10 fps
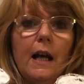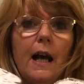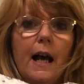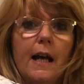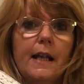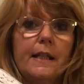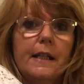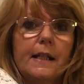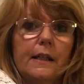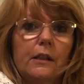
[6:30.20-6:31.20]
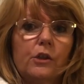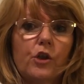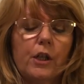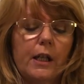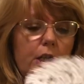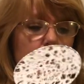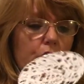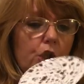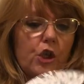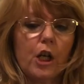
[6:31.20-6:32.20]
and it
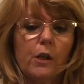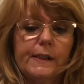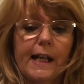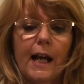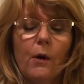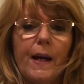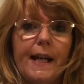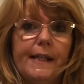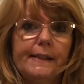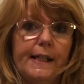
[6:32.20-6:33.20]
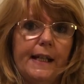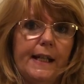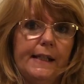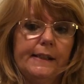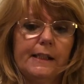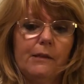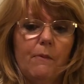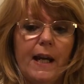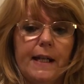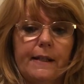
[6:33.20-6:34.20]
just shows how easy it is to
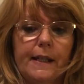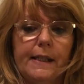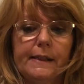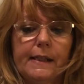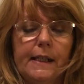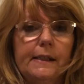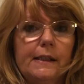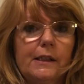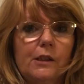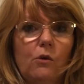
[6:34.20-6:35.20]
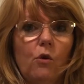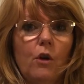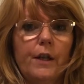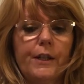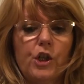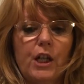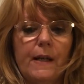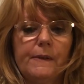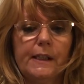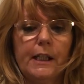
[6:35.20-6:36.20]
make these discs or other
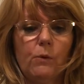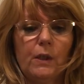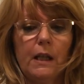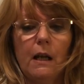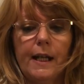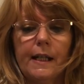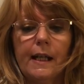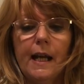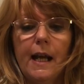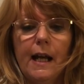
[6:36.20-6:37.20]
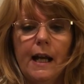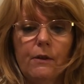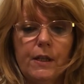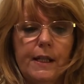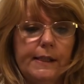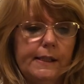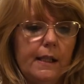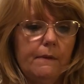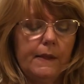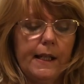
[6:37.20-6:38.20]
shapes that you would like out of this
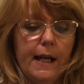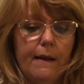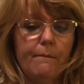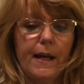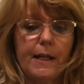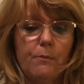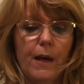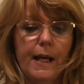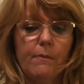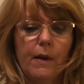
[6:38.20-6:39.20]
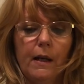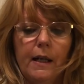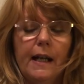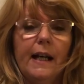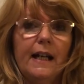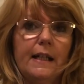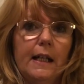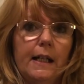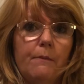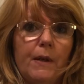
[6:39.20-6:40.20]
lovely handmade paper and
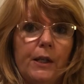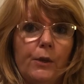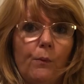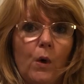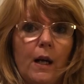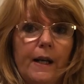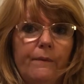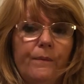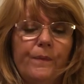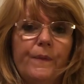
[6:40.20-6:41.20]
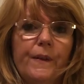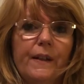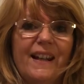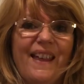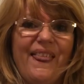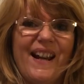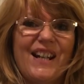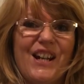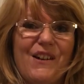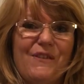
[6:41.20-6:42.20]
aluminium wire.
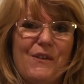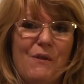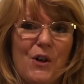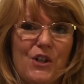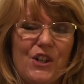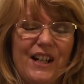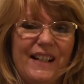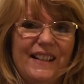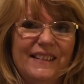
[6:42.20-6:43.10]
Thank you for watching.